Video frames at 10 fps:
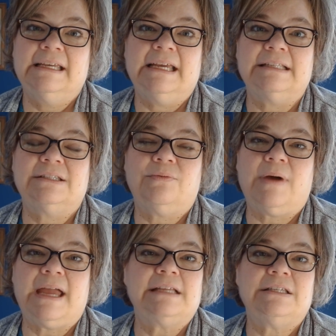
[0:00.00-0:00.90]
It's a
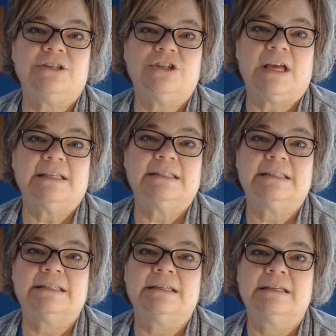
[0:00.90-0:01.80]
way to
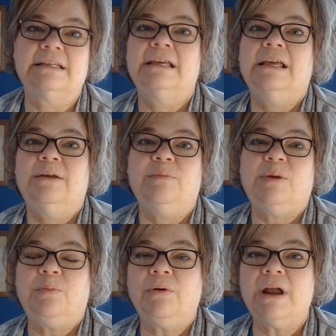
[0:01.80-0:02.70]
just be
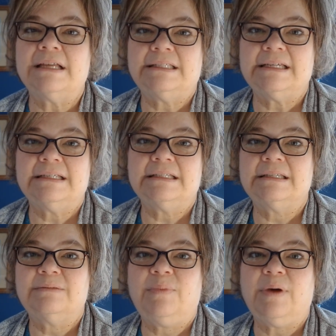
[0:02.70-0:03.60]

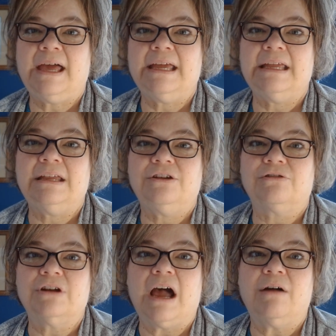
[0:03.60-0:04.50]
present, but
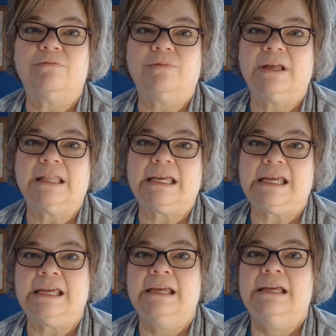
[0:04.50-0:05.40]
you're not
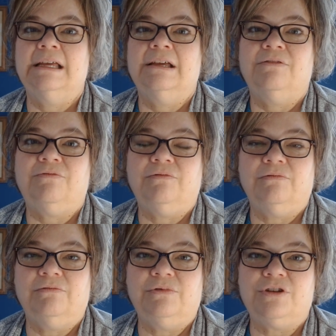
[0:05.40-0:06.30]
really
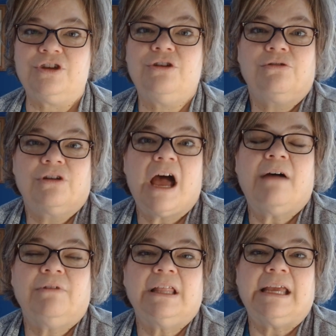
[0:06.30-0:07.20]

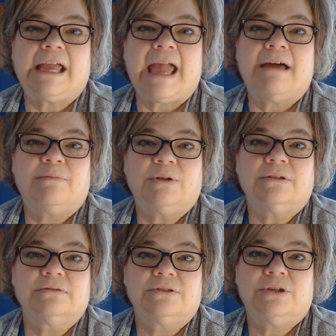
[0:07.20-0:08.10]

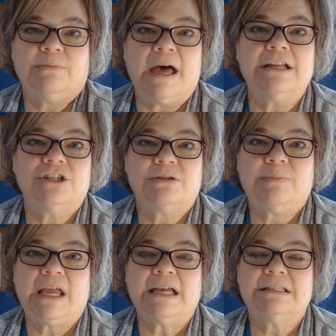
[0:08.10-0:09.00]
accountable to much,
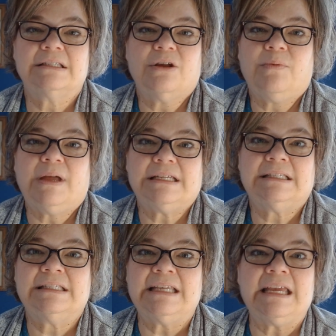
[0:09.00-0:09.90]
because nobody
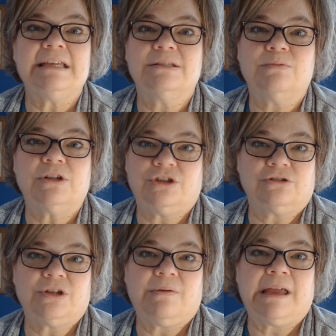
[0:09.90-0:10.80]
sees what you're
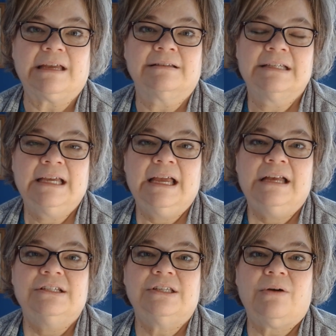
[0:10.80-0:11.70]
doing.
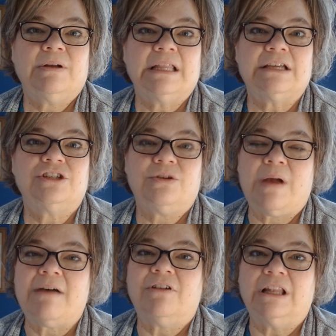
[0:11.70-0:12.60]
So unless you
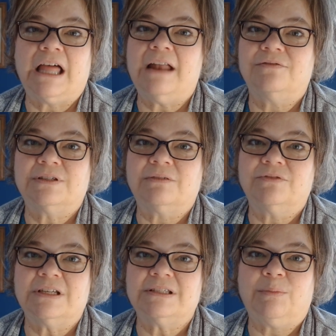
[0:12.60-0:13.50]
have a lot of
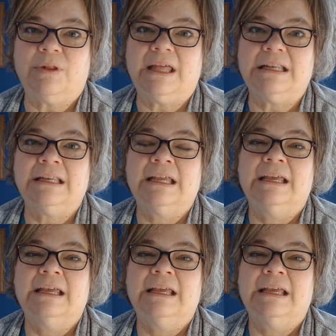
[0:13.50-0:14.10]
self-discipline,